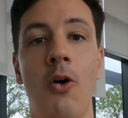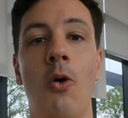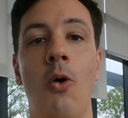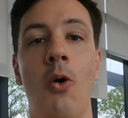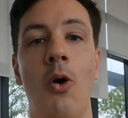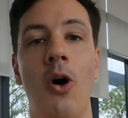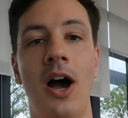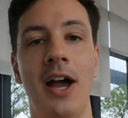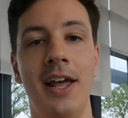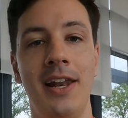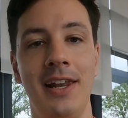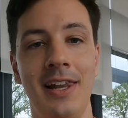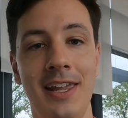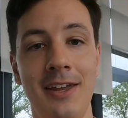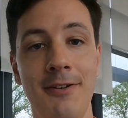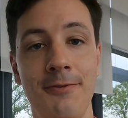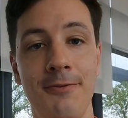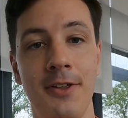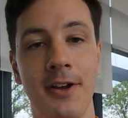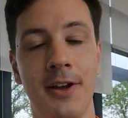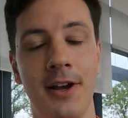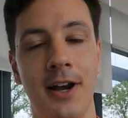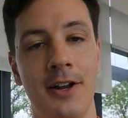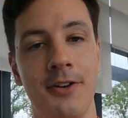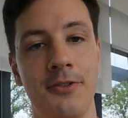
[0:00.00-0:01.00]
or I leave
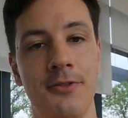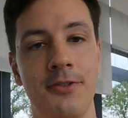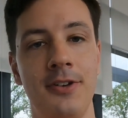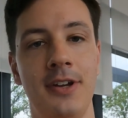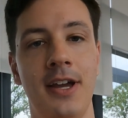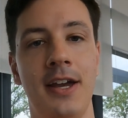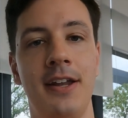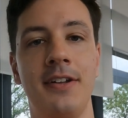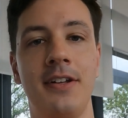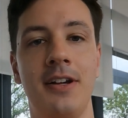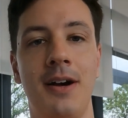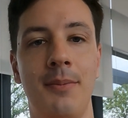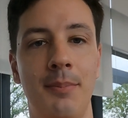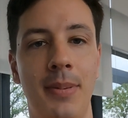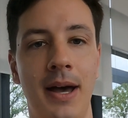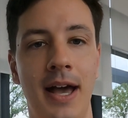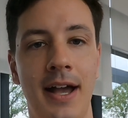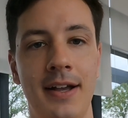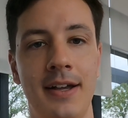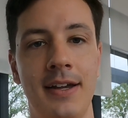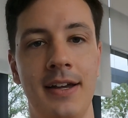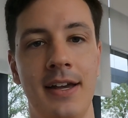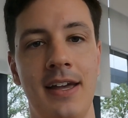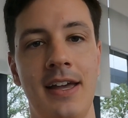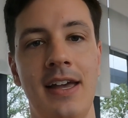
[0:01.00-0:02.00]
the country and come
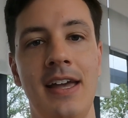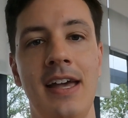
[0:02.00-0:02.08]
back